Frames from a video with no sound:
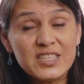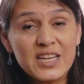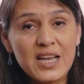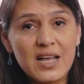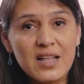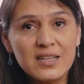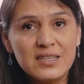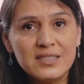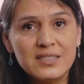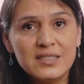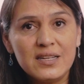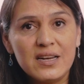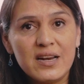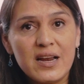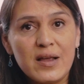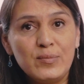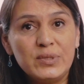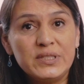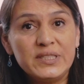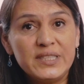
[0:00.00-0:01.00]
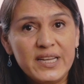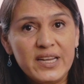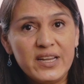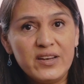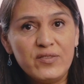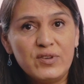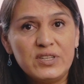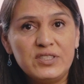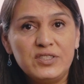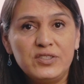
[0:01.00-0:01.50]
challenge that I'm
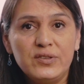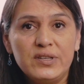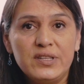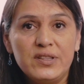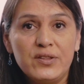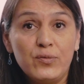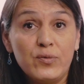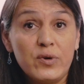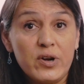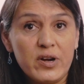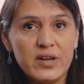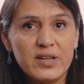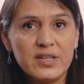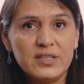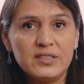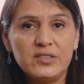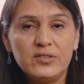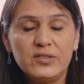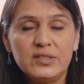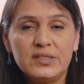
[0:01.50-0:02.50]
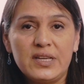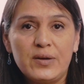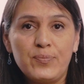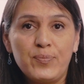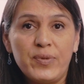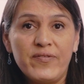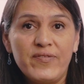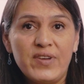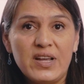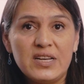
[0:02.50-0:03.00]
seeing when doing the work in
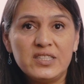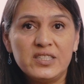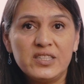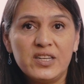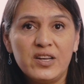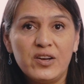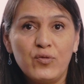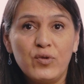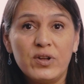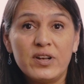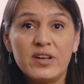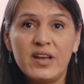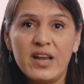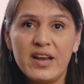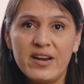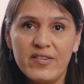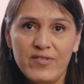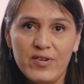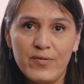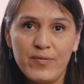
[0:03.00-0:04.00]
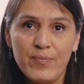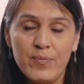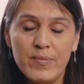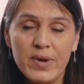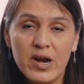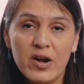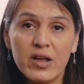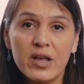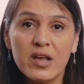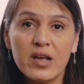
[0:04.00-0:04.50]
suicide prevention with Native
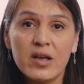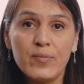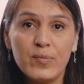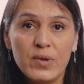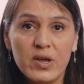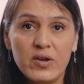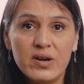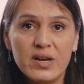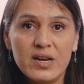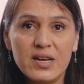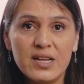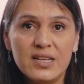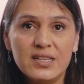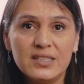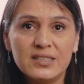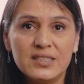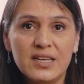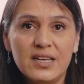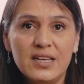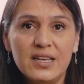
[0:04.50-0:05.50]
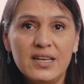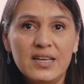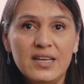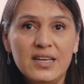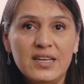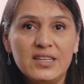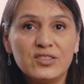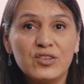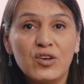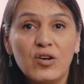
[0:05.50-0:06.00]
American communities
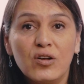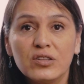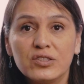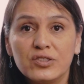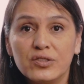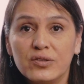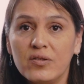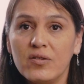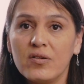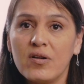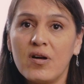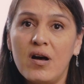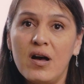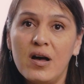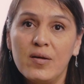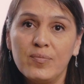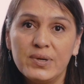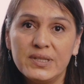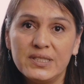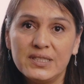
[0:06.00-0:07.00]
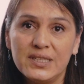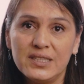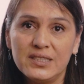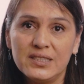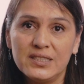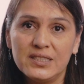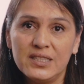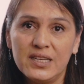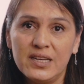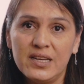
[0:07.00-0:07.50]
is cultural
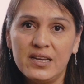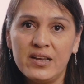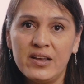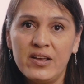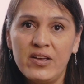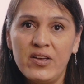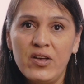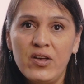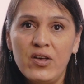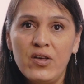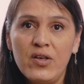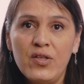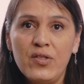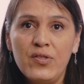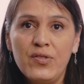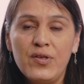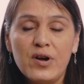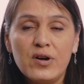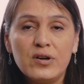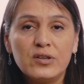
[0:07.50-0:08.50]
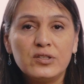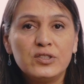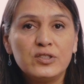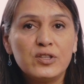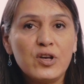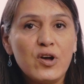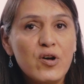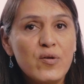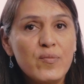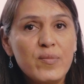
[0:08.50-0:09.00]
competency. There are
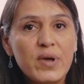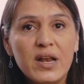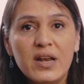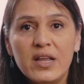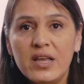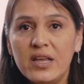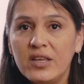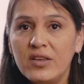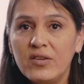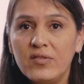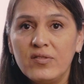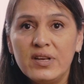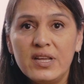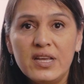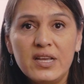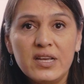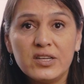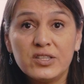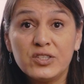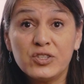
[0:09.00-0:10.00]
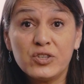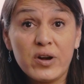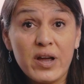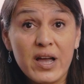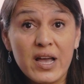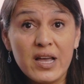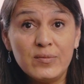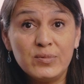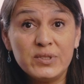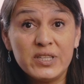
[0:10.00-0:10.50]
so many unique
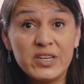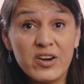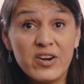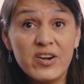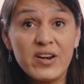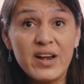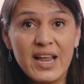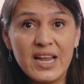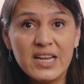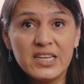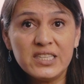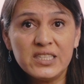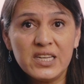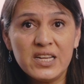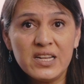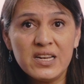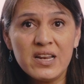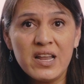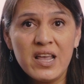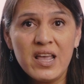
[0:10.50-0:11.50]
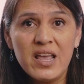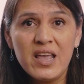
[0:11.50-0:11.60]
tribes in our nation.